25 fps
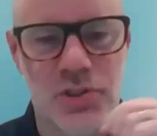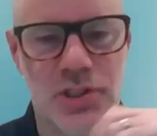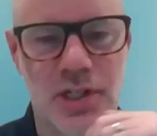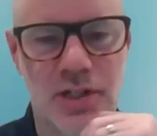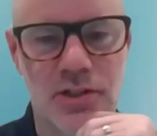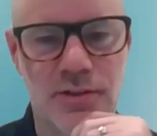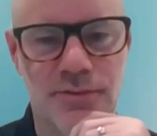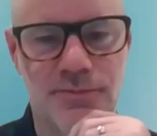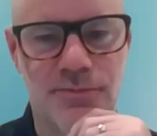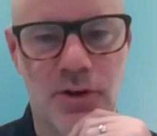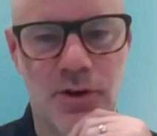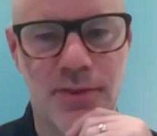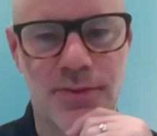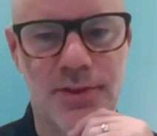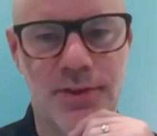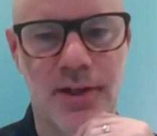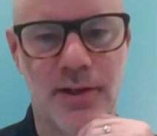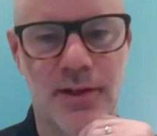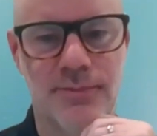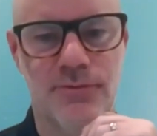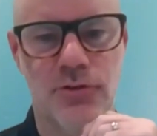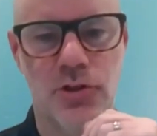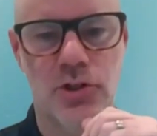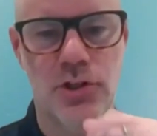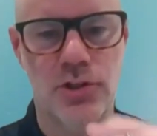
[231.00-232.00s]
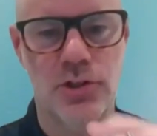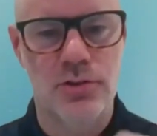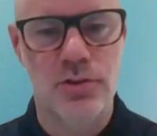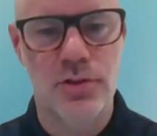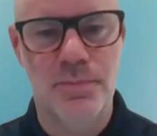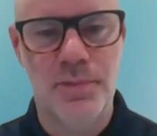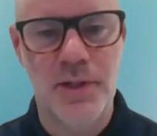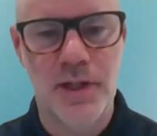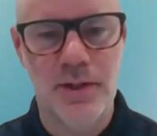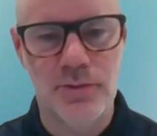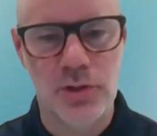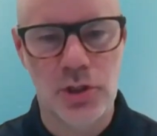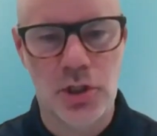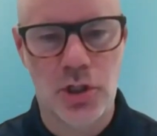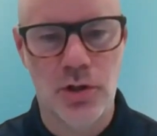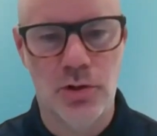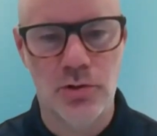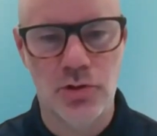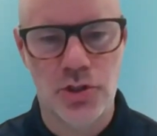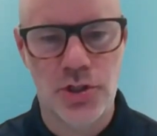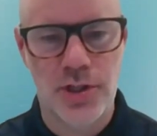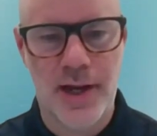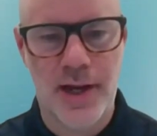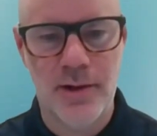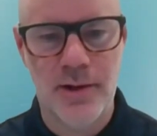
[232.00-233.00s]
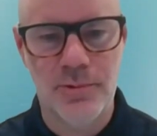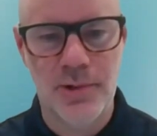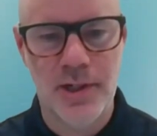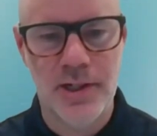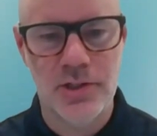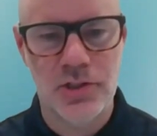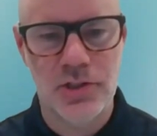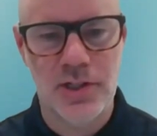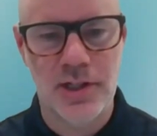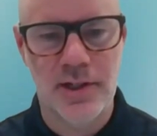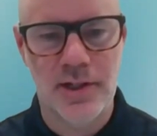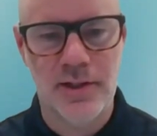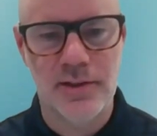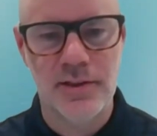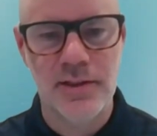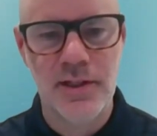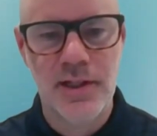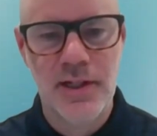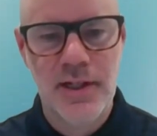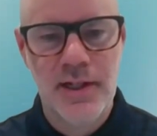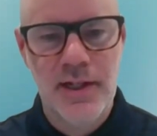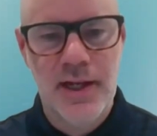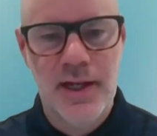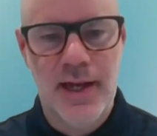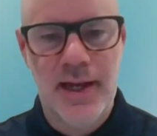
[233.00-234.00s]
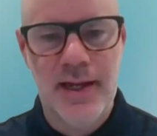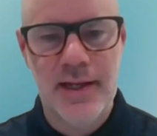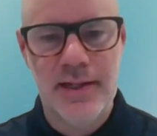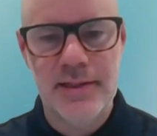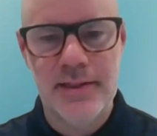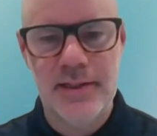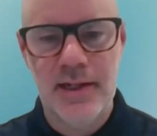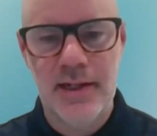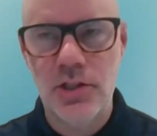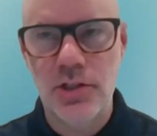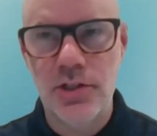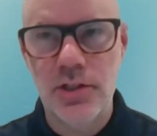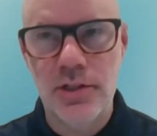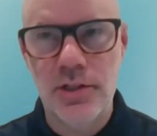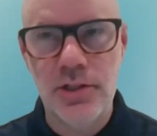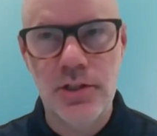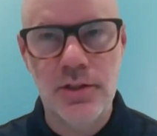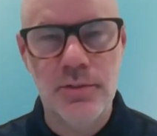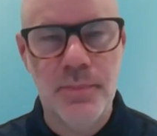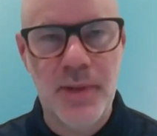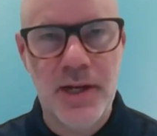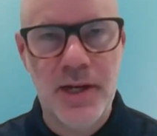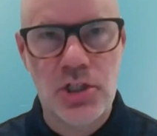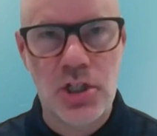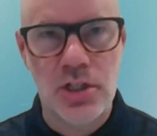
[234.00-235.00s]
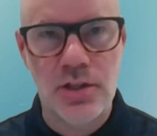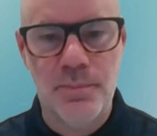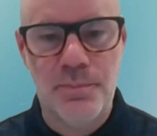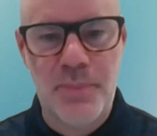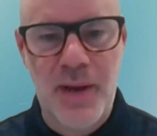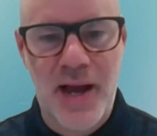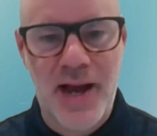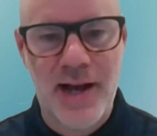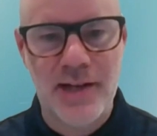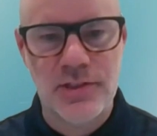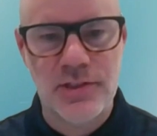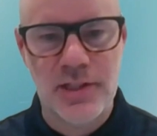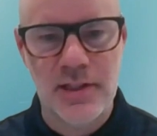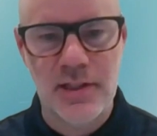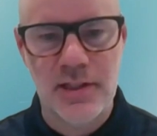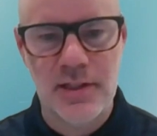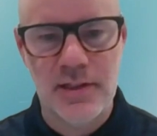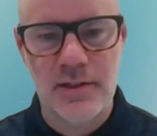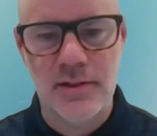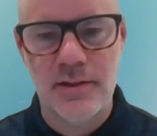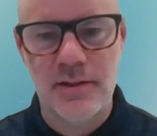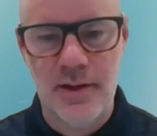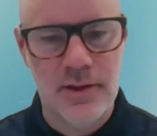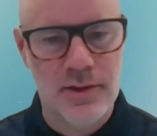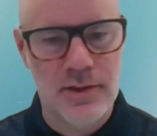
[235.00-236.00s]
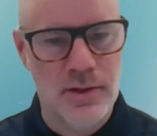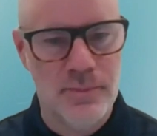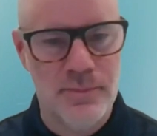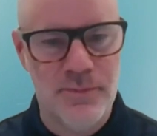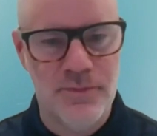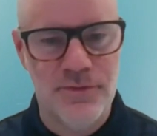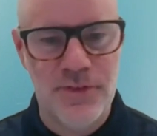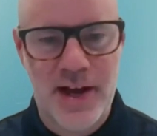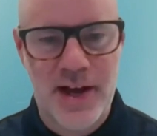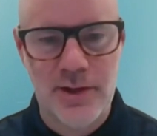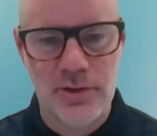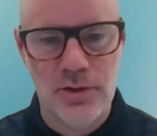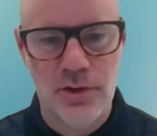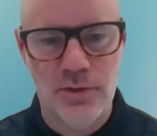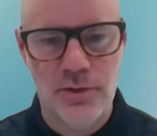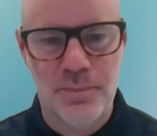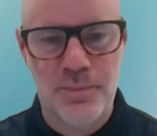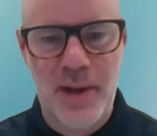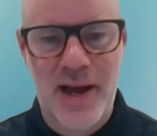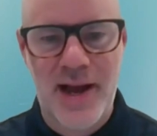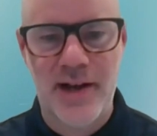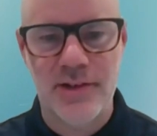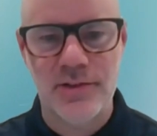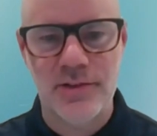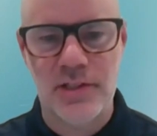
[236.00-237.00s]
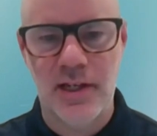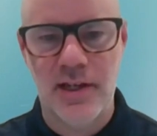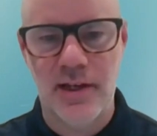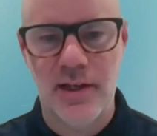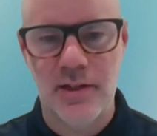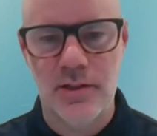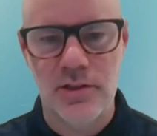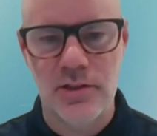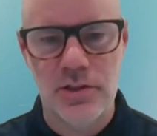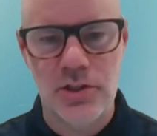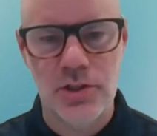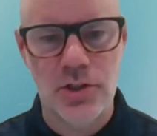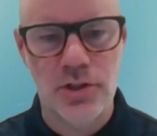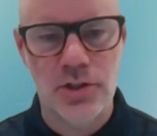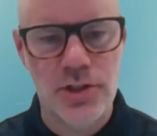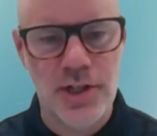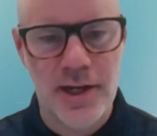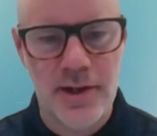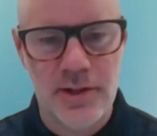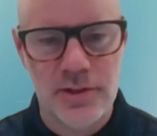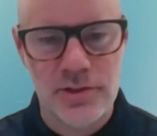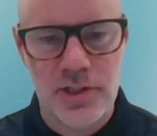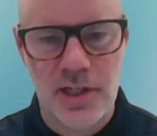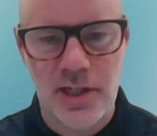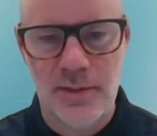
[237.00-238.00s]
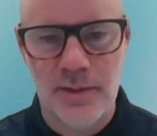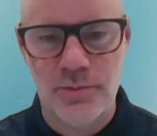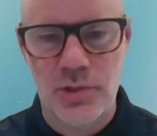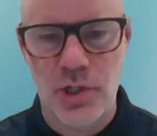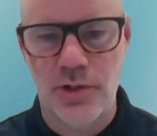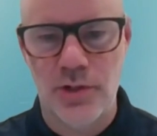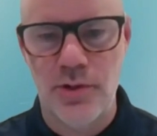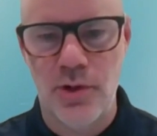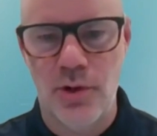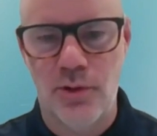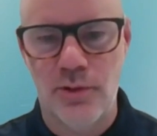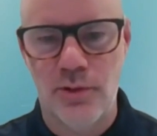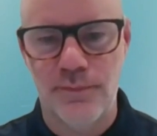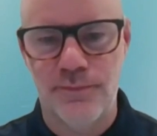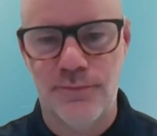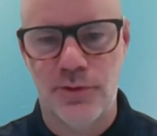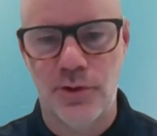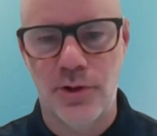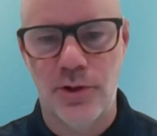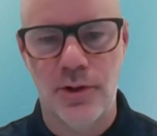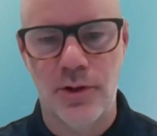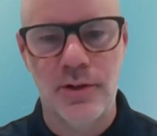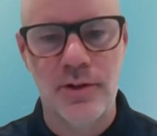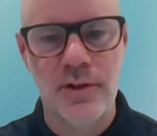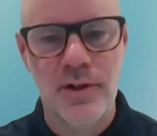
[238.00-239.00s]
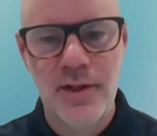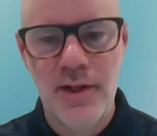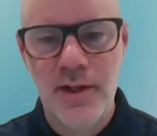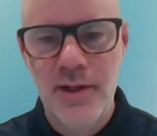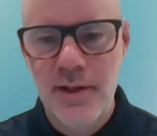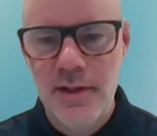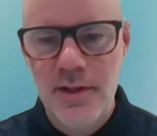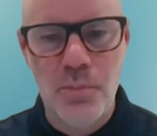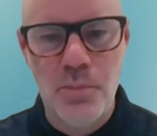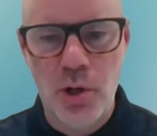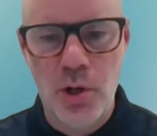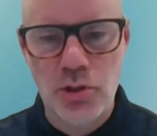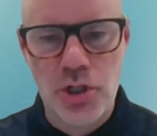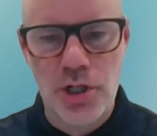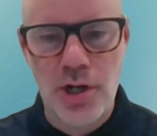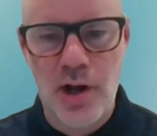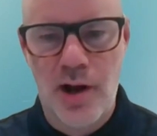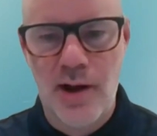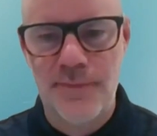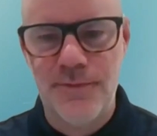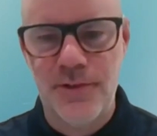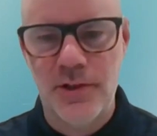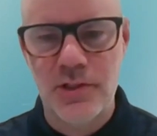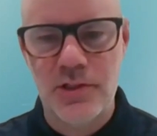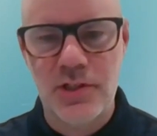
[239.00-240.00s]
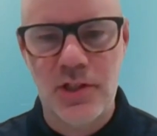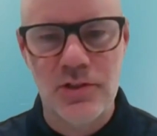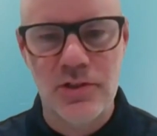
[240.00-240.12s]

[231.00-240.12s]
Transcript: such a fun thing for you to be able to coach that way still. And you mentioned passing and the value of passing, and your Yale teams are known for motion offense,